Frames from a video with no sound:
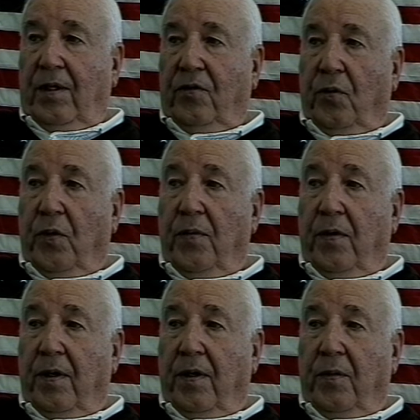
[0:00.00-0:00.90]
so we
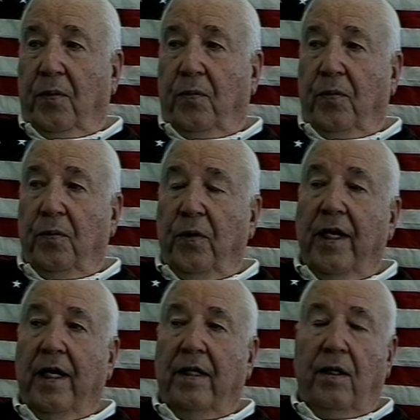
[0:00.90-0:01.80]
were, we
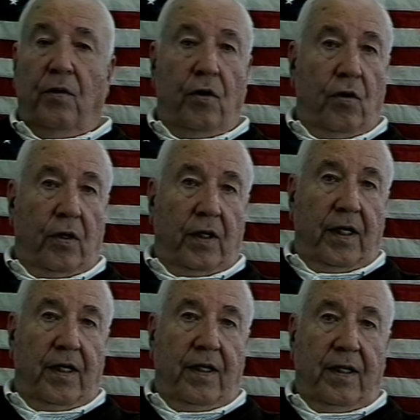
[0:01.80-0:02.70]
got there
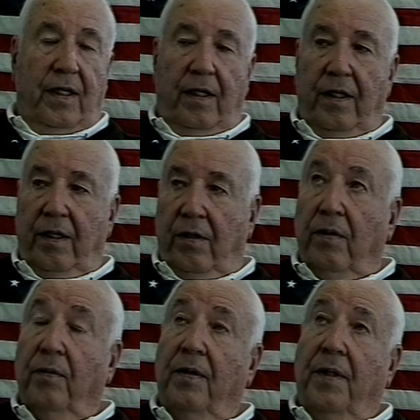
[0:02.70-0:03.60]
early, and you
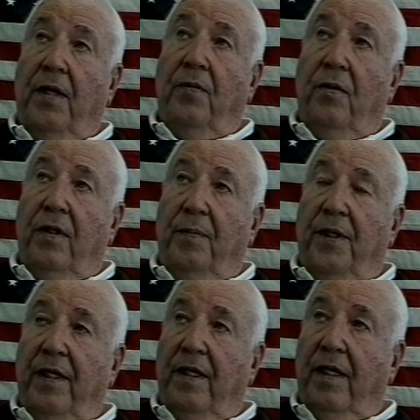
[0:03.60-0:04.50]
know, how old am
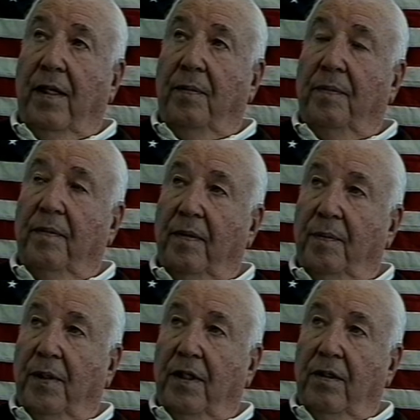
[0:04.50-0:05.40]
I then? I'm
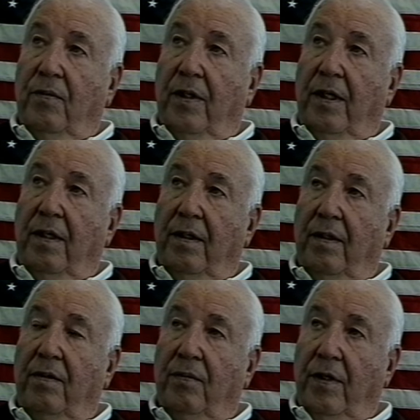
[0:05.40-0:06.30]
about 20,
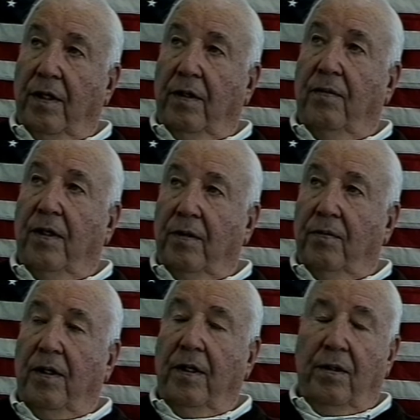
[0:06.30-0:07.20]
23,
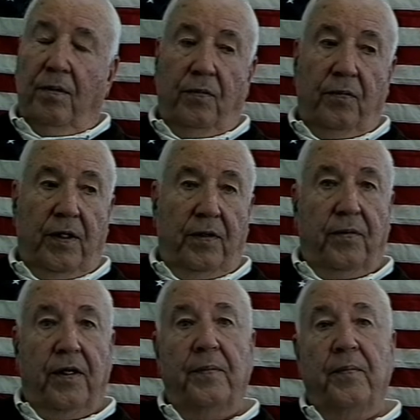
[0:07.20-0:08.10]
22,
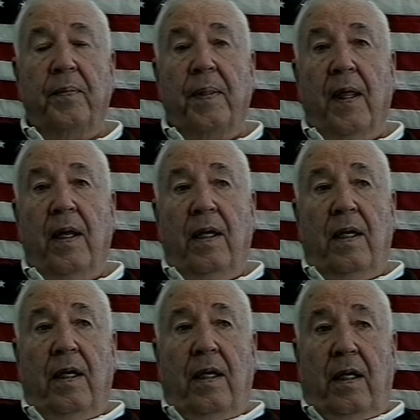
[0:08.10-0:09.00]
23.
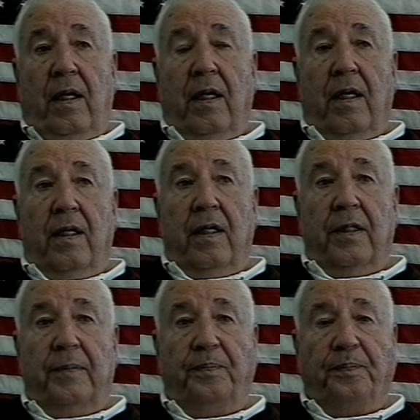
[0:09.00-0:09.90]
And
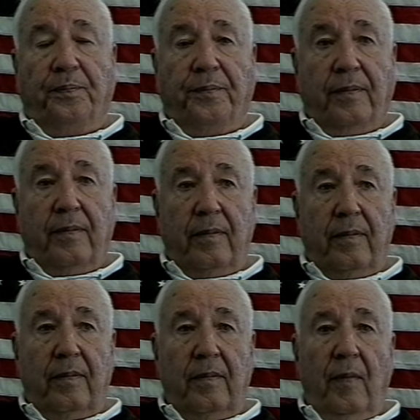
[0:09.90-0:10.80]
uh,
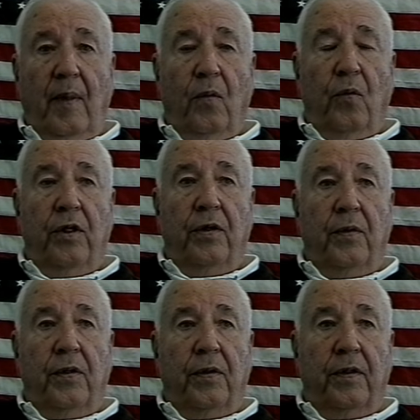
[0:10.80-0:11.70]
we're,
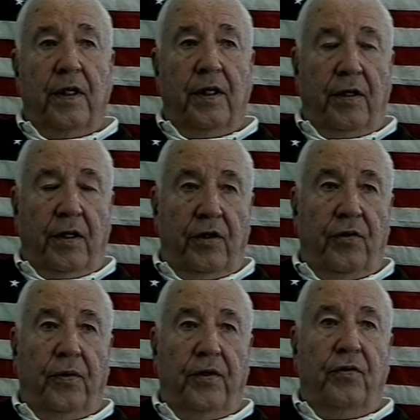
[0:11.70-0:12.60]
we're, they
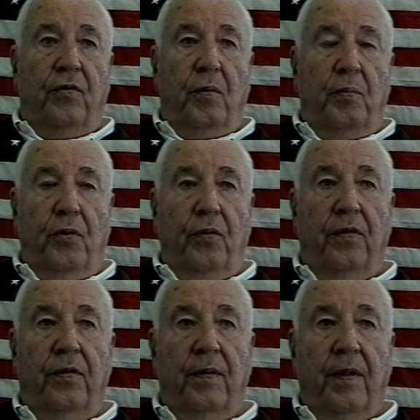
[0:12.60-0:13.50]
usher us to a
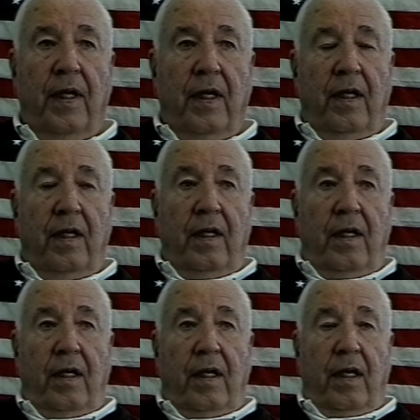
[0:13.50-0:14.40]
booth,
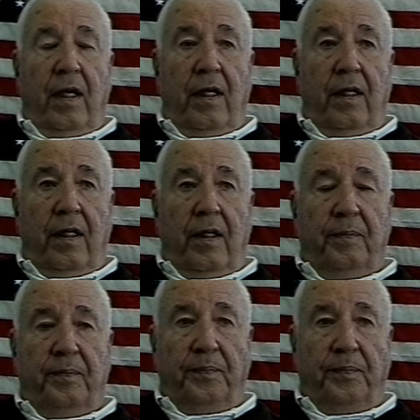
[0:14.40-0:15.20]
and uh,